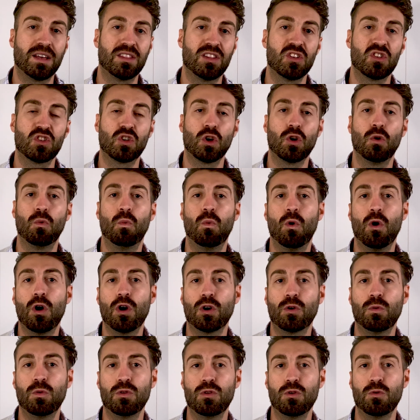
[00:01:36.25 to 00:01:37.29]
that's going to
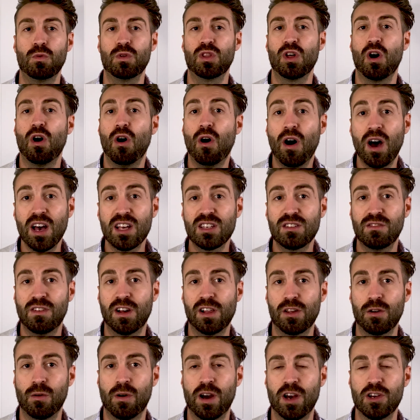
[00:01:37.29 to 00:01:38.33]
work with you with the highest
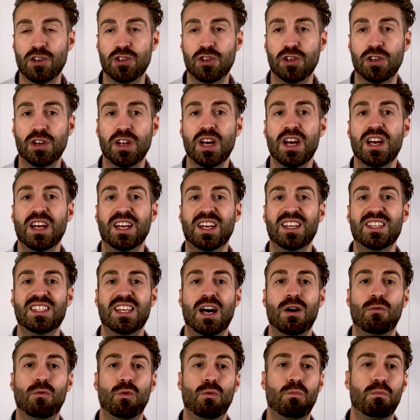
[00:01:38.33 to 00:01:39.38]
valuation, because
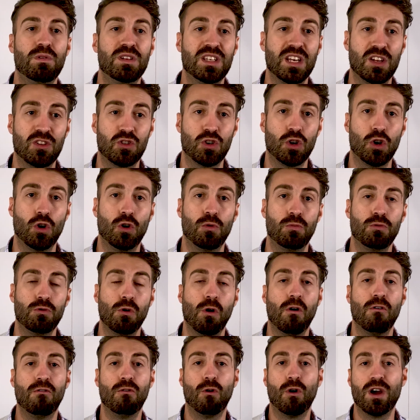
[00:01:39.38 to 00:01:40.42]
that will potentially help you
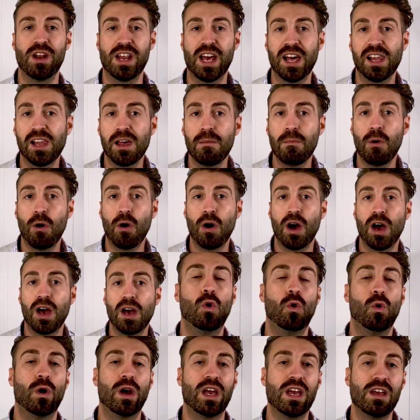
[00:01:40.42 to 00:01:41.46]
avoid LMI
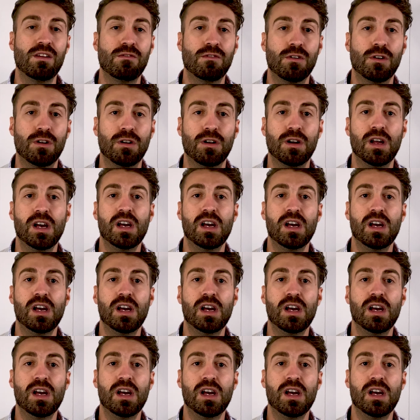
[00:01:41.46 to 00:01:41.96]
or even